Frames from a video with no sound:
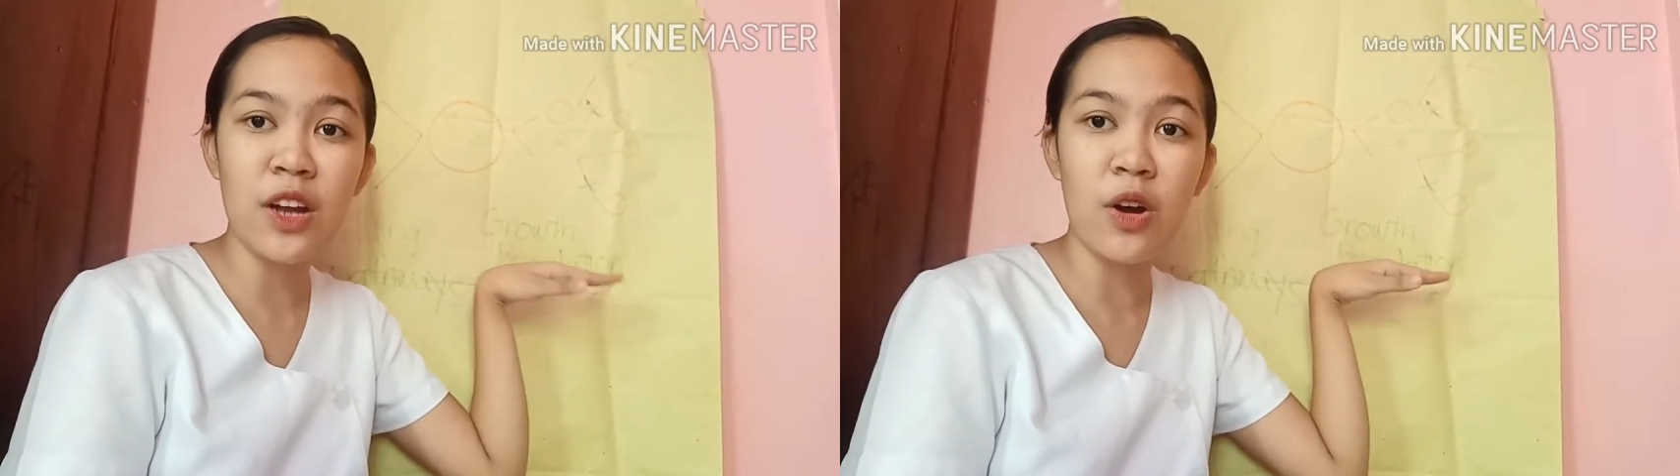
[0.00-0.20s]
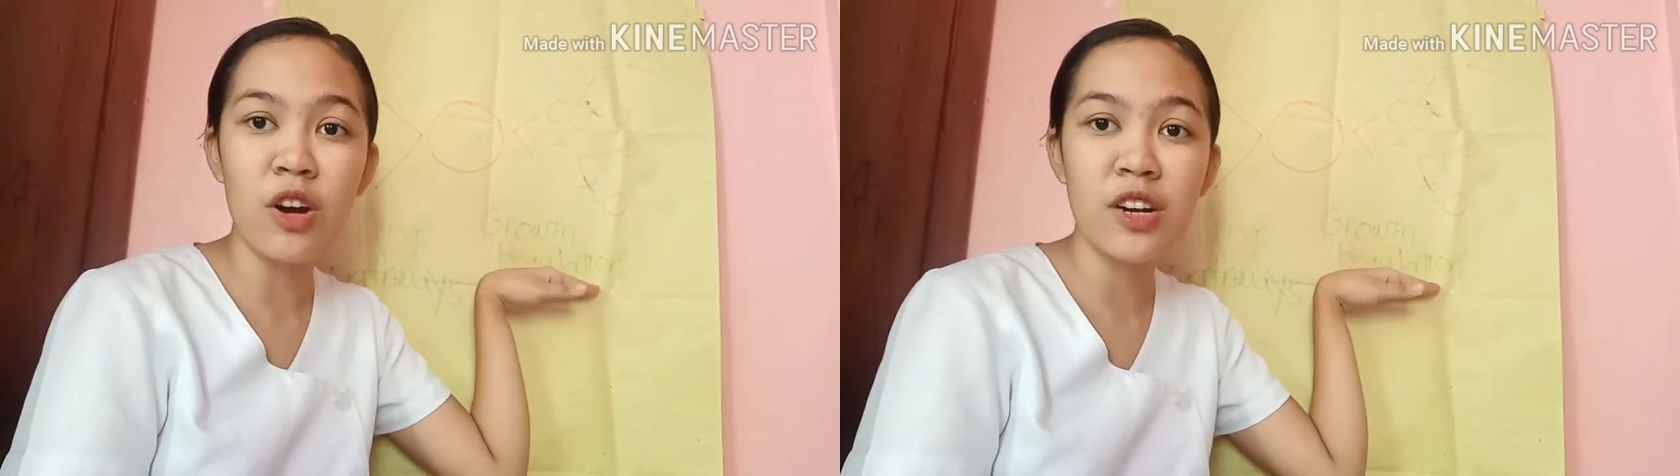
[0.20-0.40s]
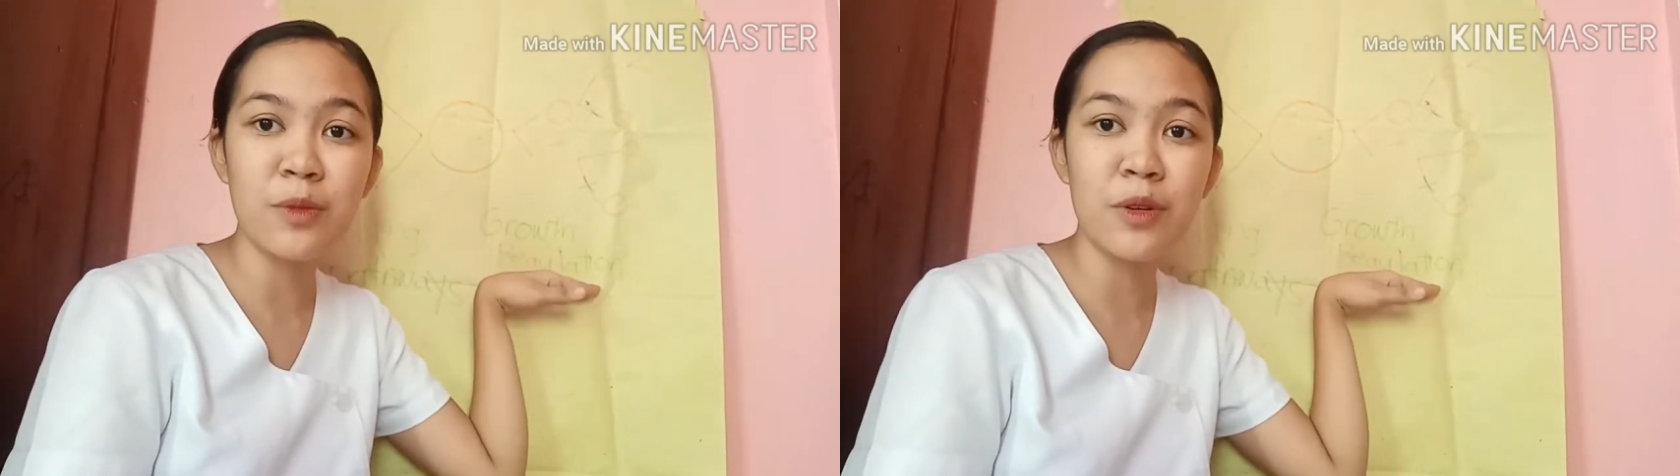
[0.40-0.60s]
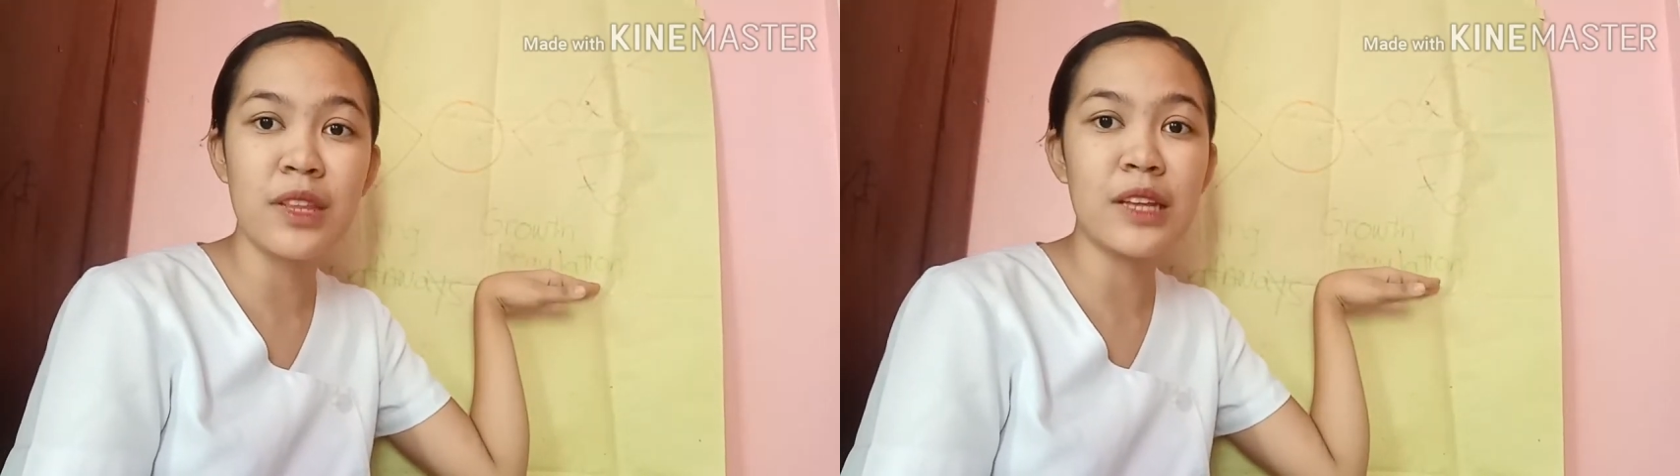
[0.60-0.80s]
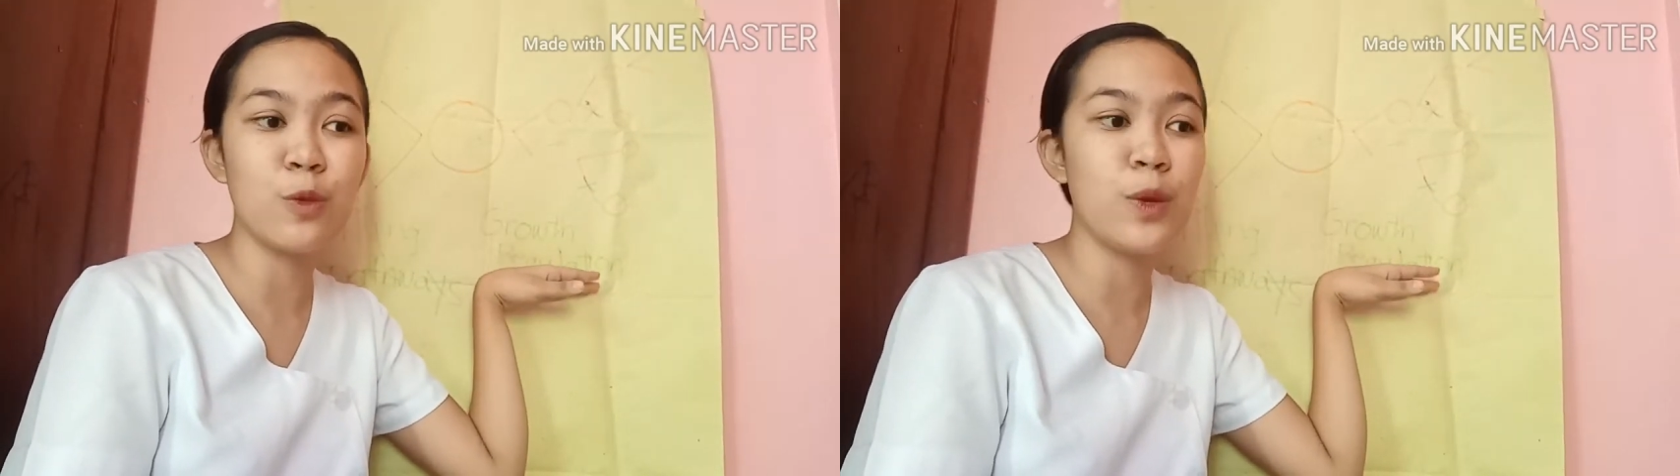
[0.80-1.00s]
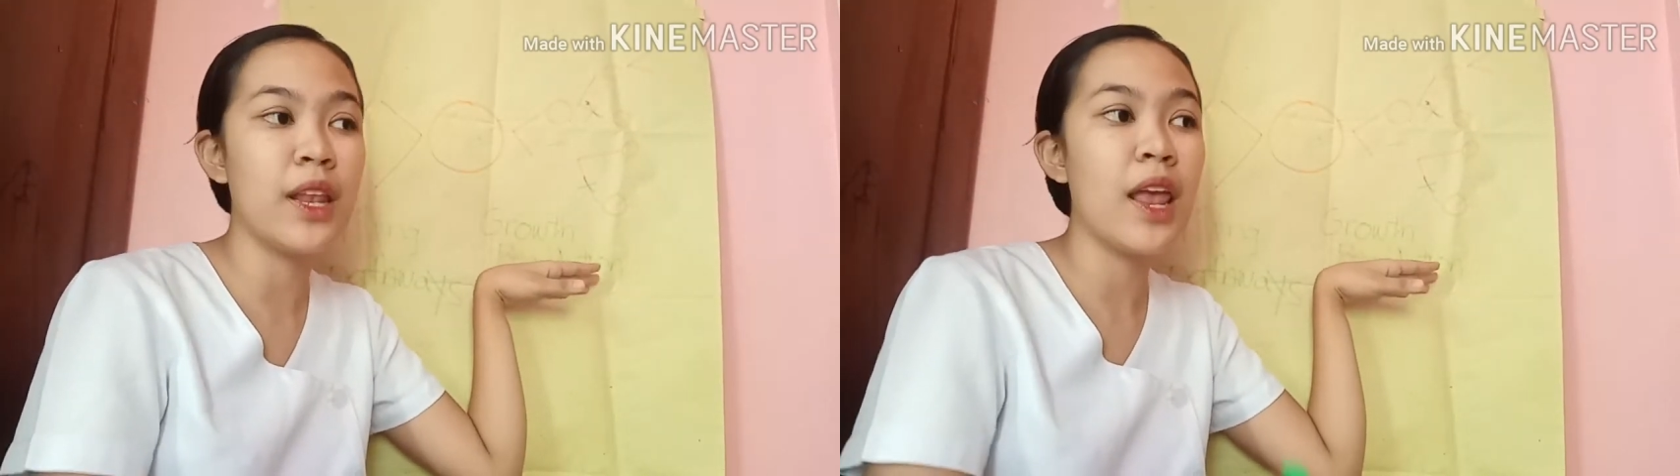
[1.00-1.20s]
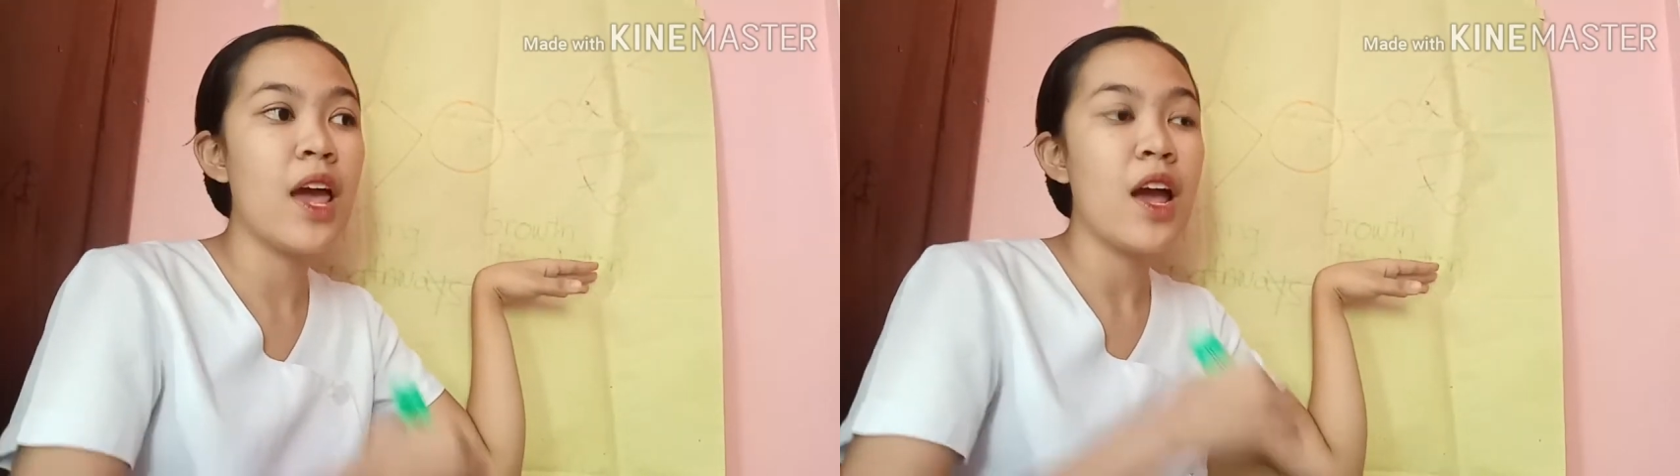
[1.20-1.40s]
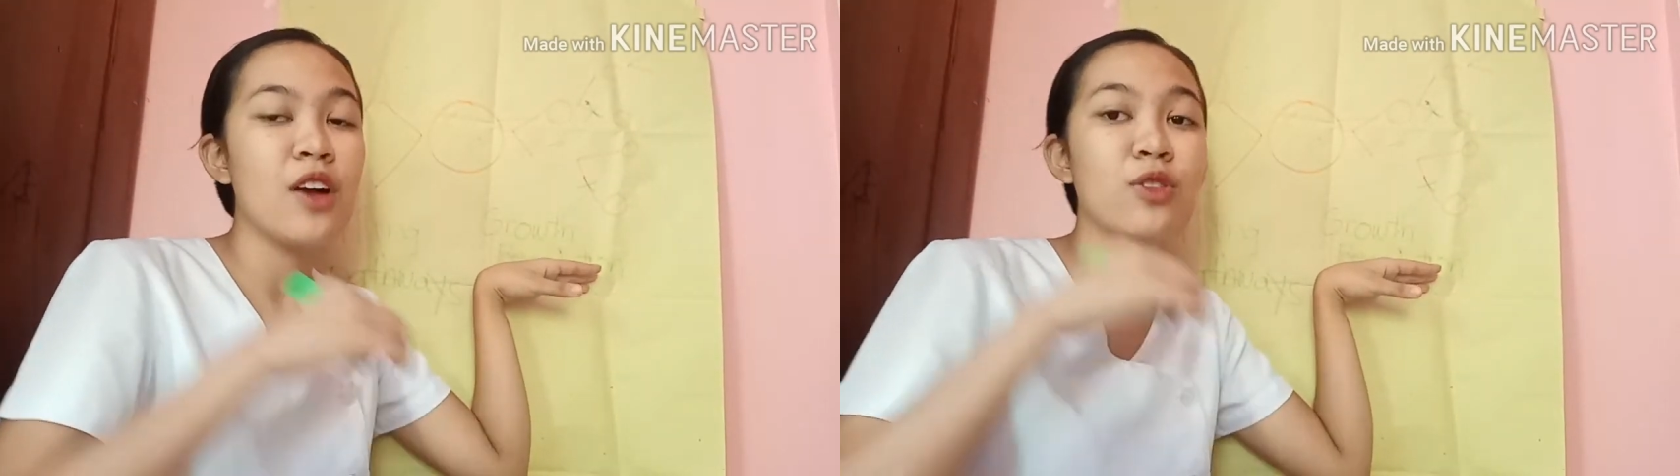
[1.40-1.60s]
a hormone that will
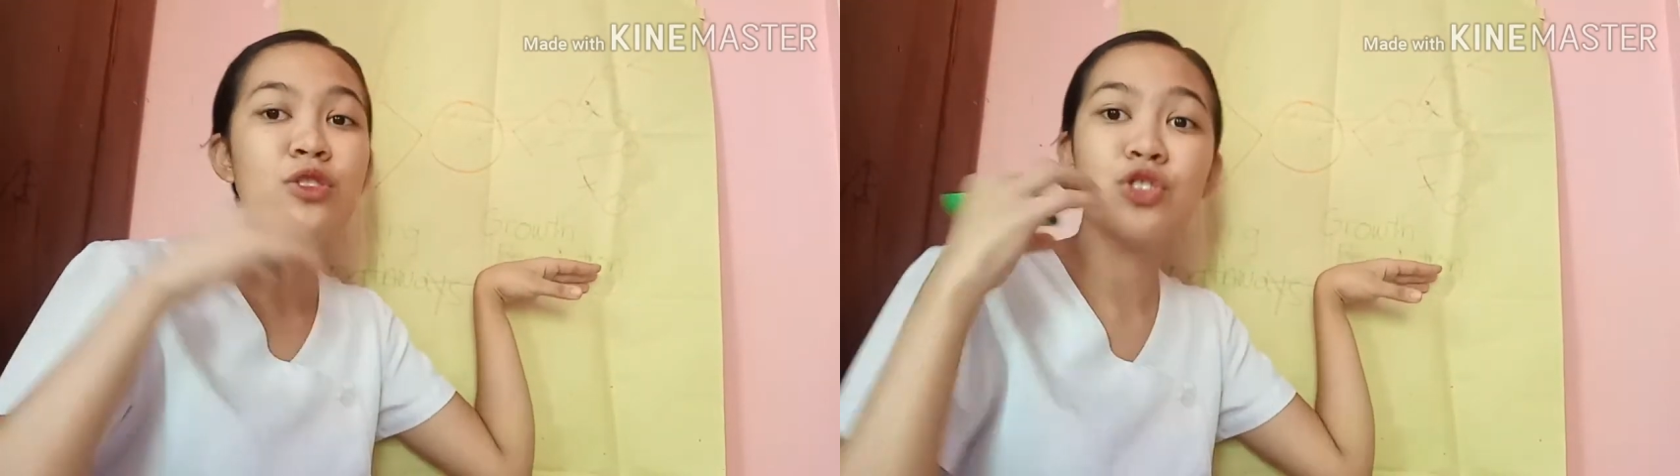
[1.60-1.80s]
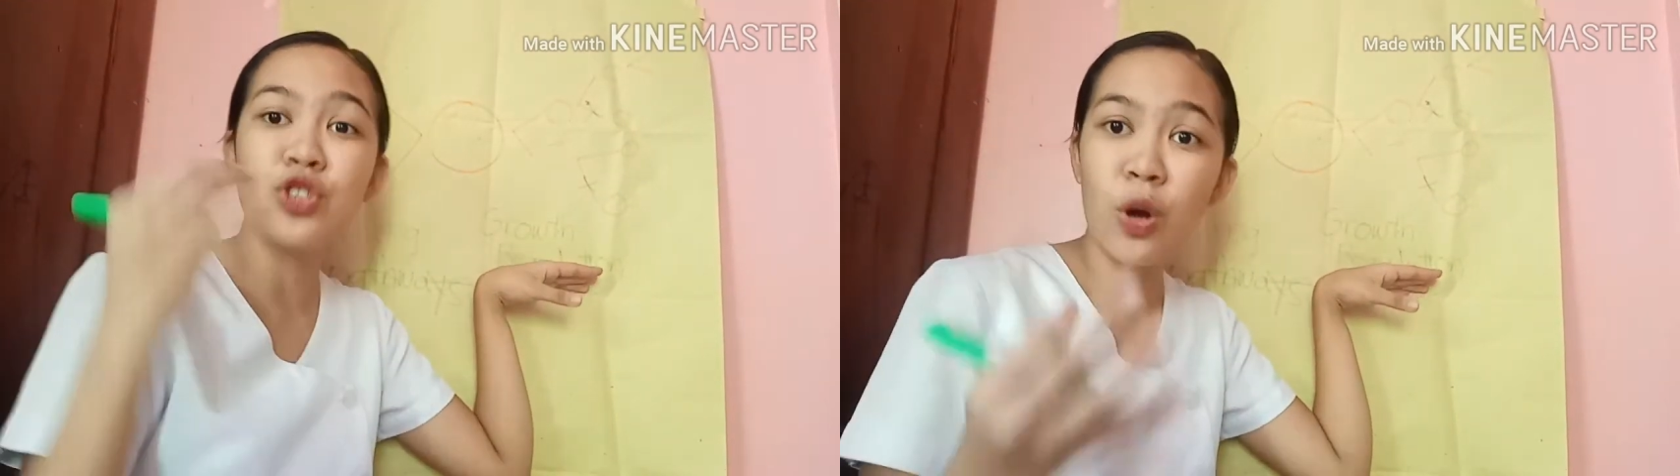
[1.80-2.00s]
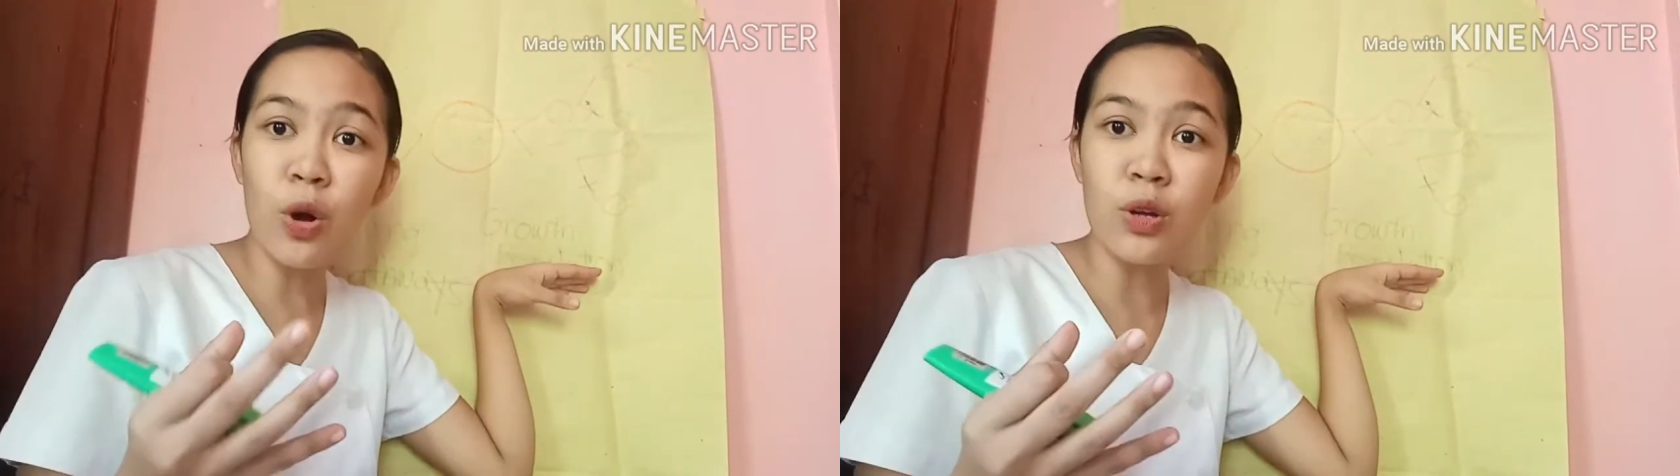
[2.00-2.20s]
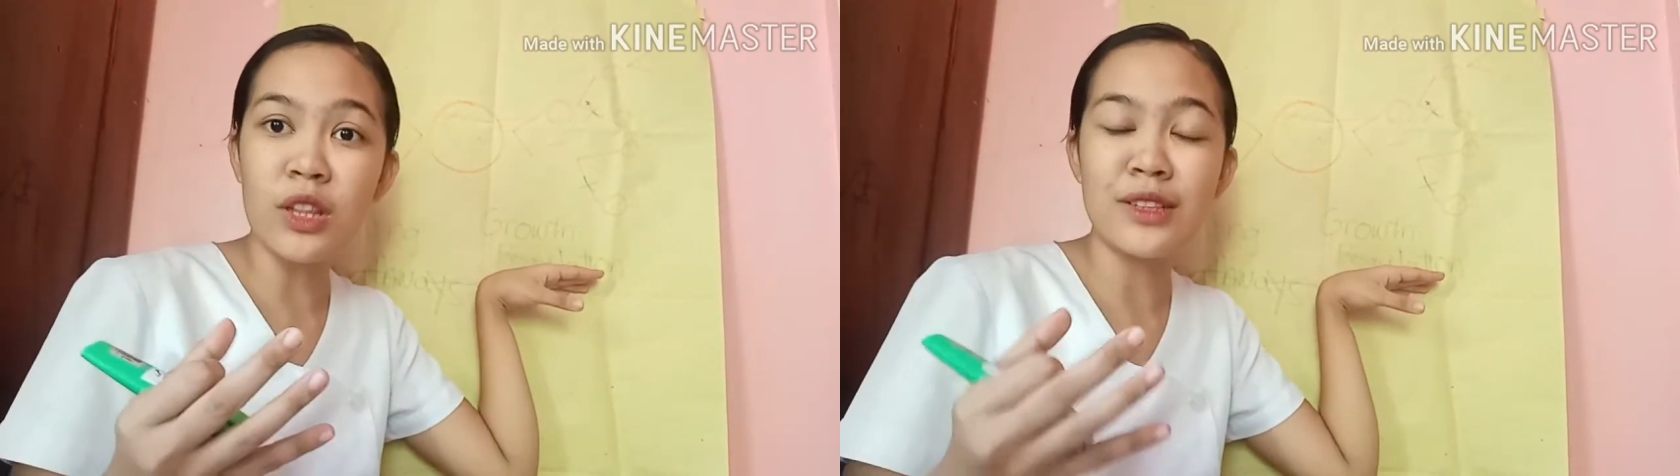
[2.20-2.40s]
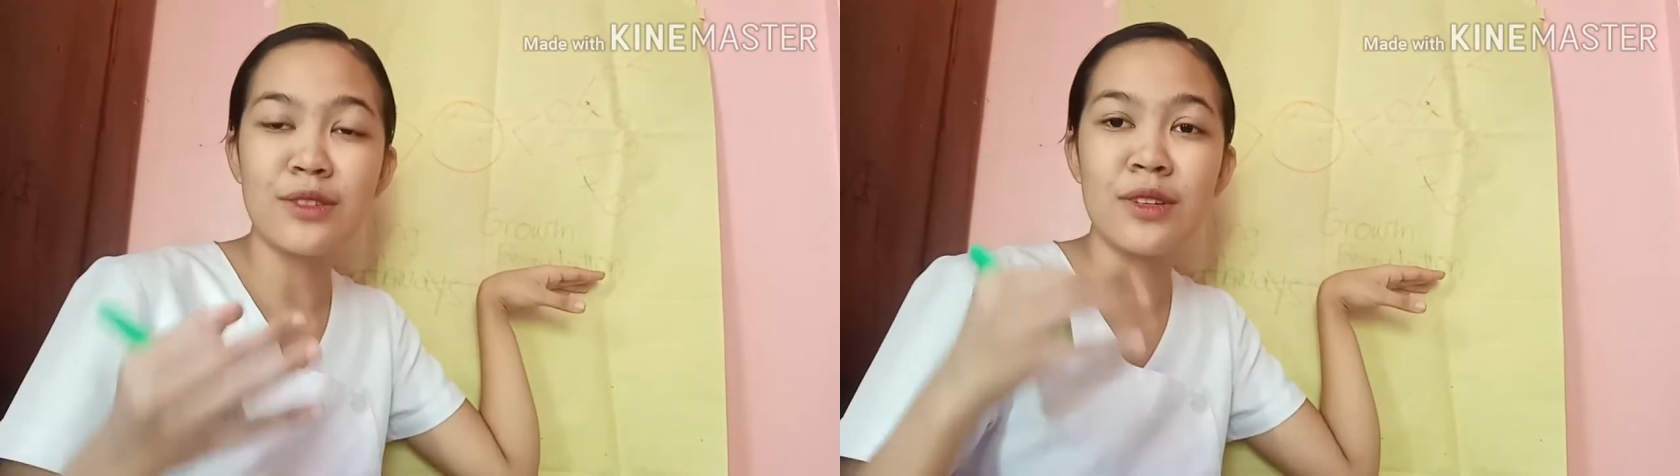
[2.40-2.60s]
control.